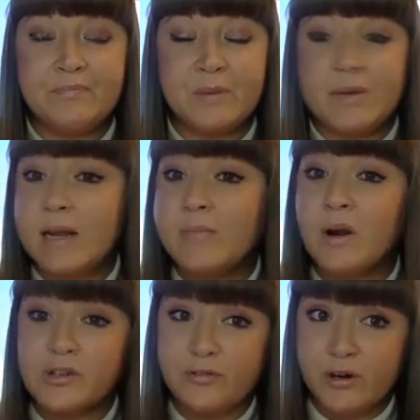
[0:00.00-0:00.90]
Beginning
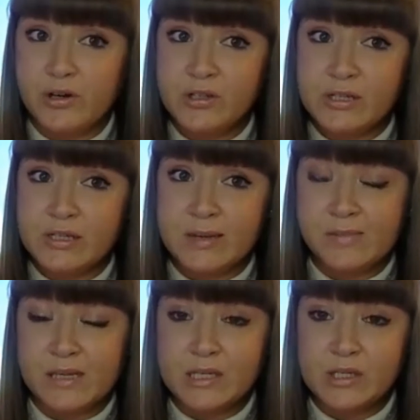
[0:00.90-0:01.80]
March 1st,
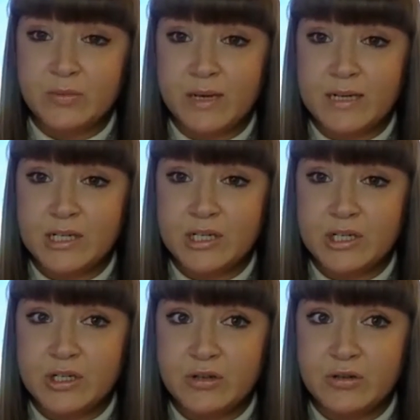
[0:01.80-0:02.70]
something to pay attention
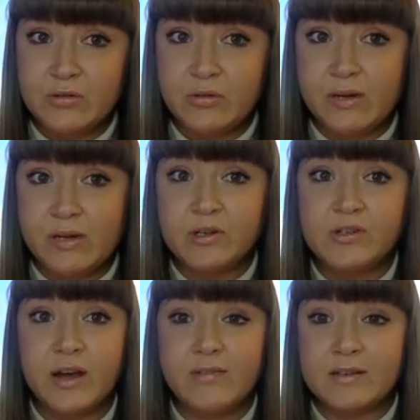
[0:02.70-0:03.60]
to. Anyone
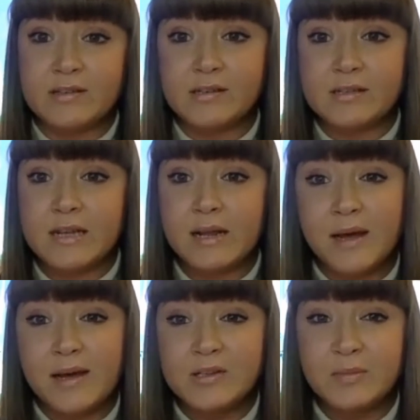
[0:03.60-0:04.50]
driving 6 to 10
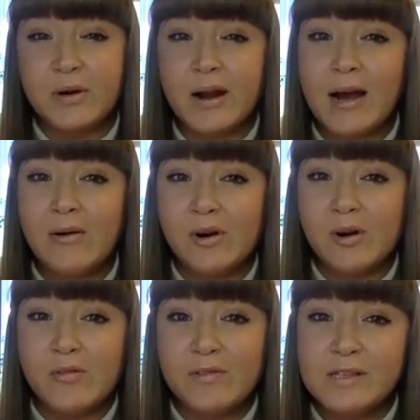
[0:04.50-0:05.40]
miles per hour
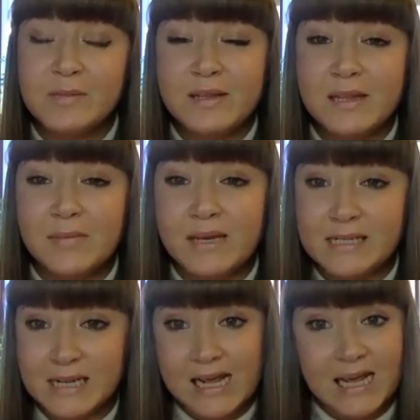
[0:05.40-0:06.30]
over the speed
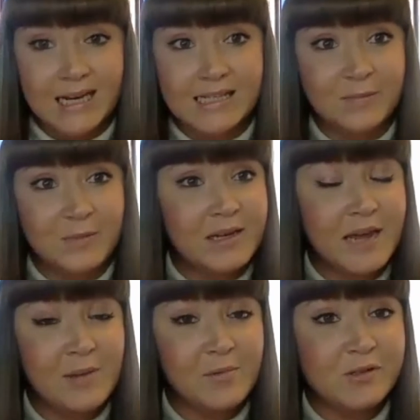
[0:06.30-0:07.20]
limit in a speed
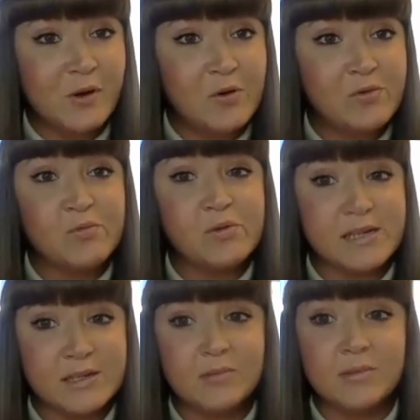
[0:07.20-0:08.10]
camera zone
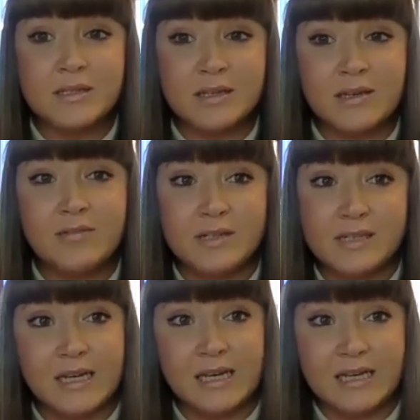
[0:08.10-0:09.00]
will receive a
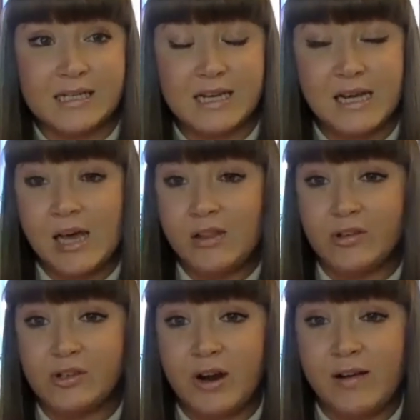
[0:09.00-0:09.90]
ticket.
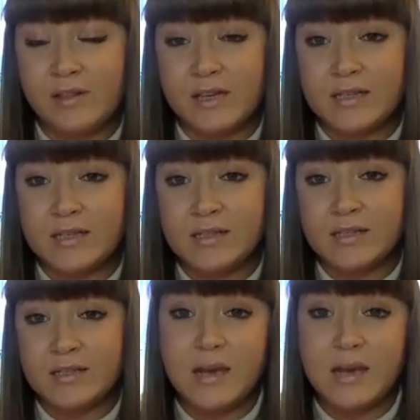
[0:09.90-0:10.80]
Those traveling
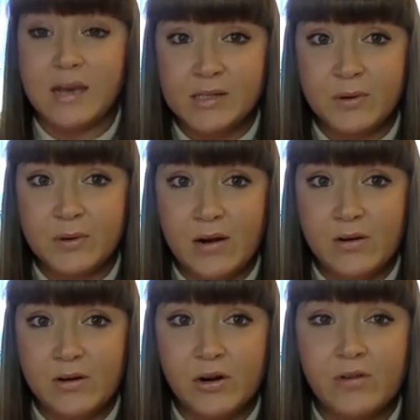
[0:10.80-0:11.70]
6 to 10 miles per
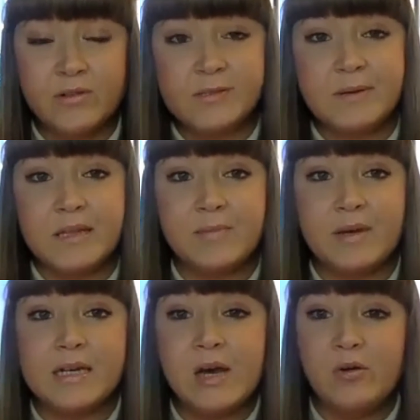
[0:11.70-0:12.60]
hour over the speed limit
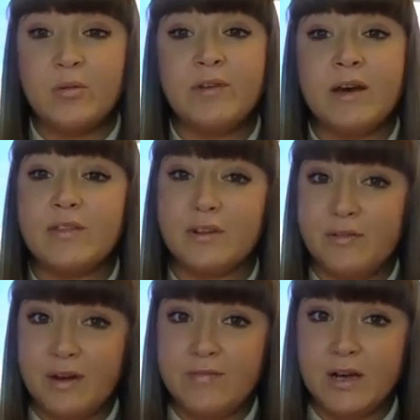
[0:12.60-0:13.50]
will be fined
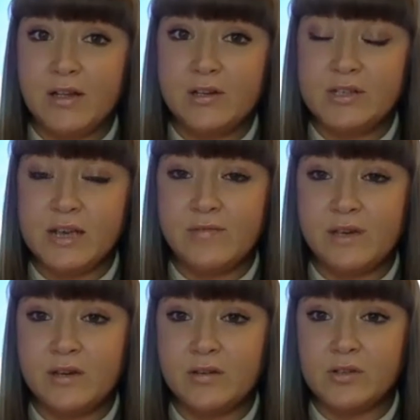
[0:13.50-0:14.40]
$35, and
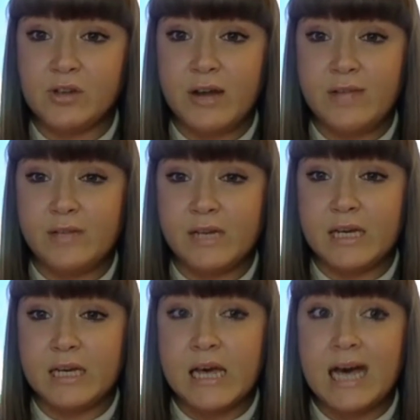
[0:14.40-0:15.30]
vehicles
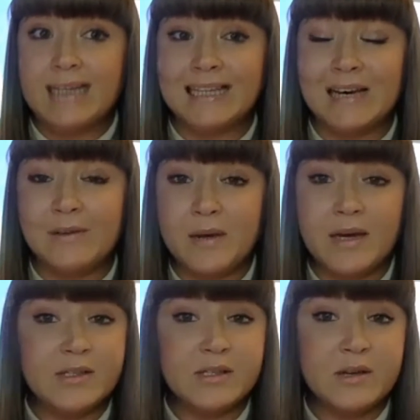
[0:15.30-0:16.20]
traveling 11
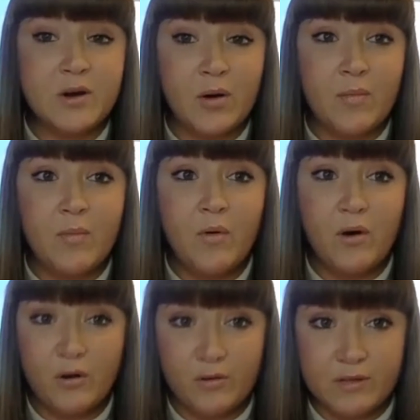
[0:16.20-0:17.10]
miles or
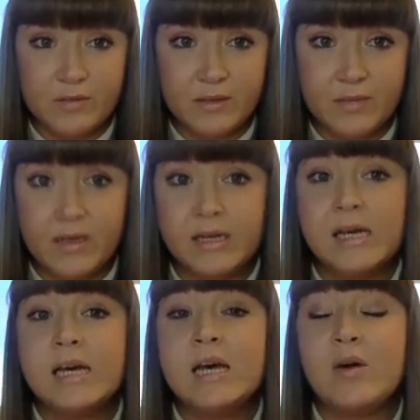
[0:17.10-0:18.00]
more over the speed limit
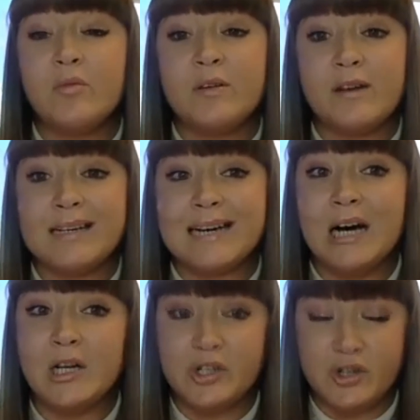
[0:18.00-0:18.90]
will be fined
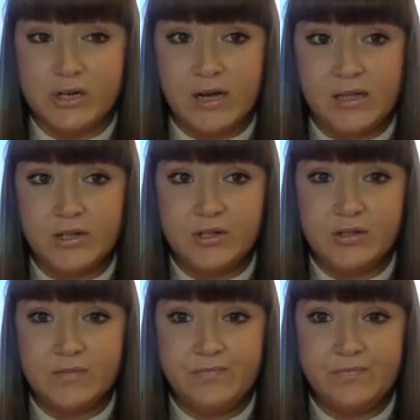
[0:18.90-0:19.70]
$100.